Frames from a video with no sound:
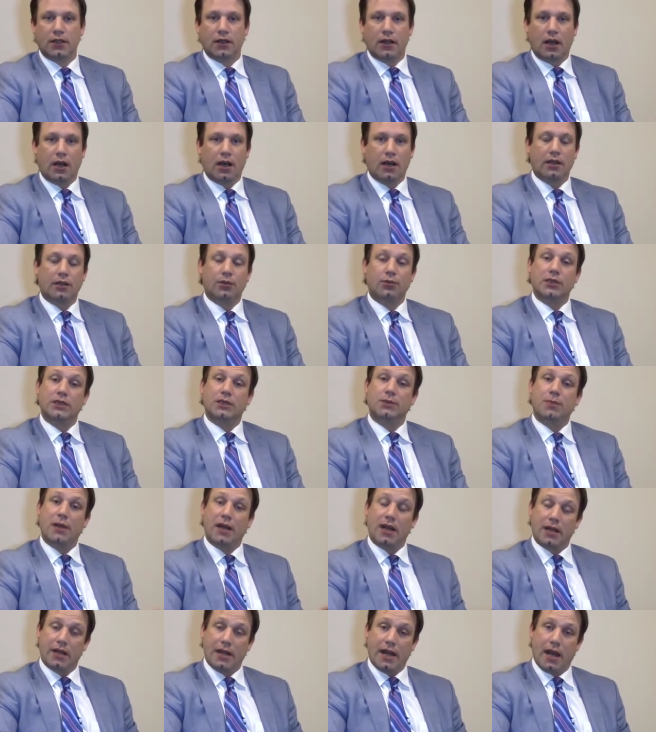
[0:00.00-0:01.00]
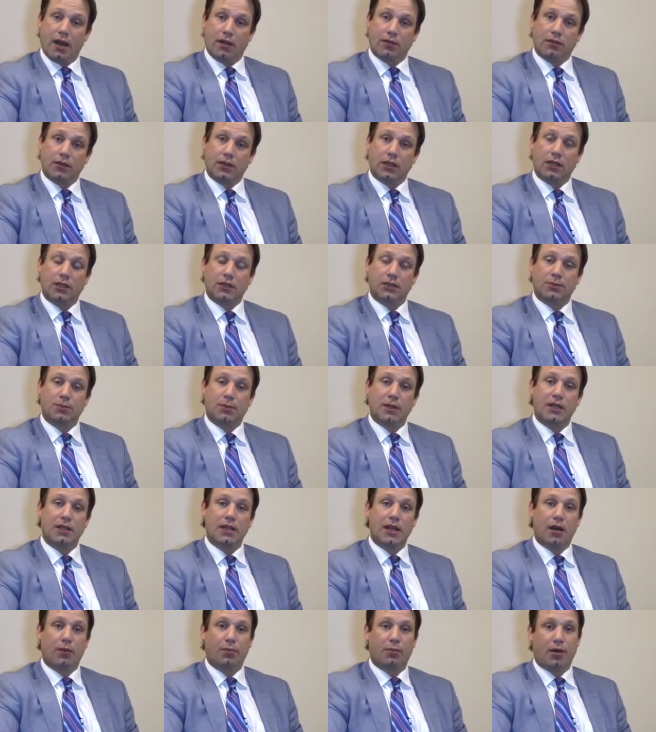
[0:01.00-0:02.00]
uh, and then we spin it down. And the
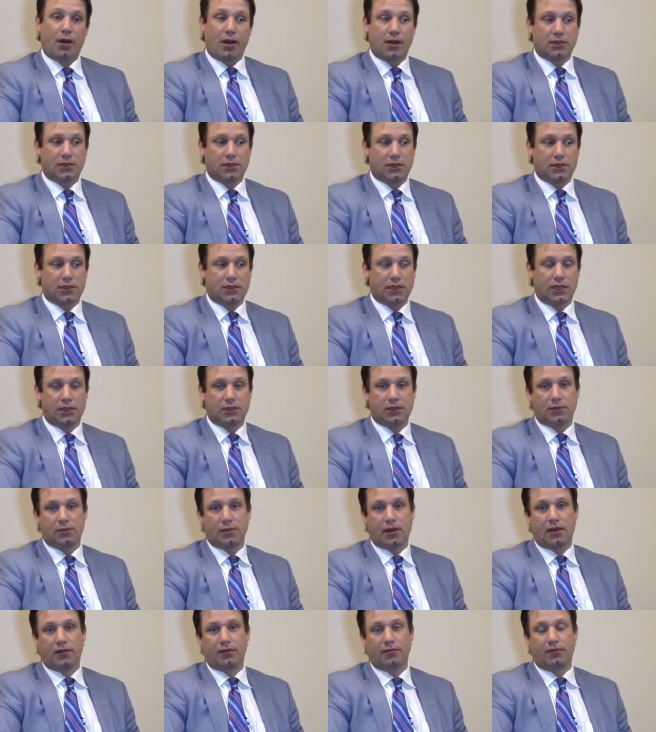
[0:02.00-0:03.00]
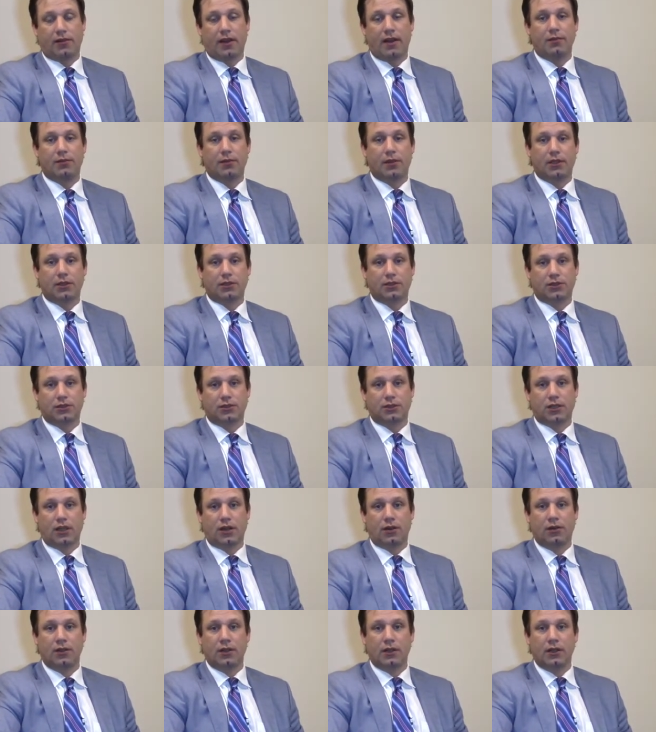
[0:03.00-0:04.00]
spin down process takes about five minutes or so,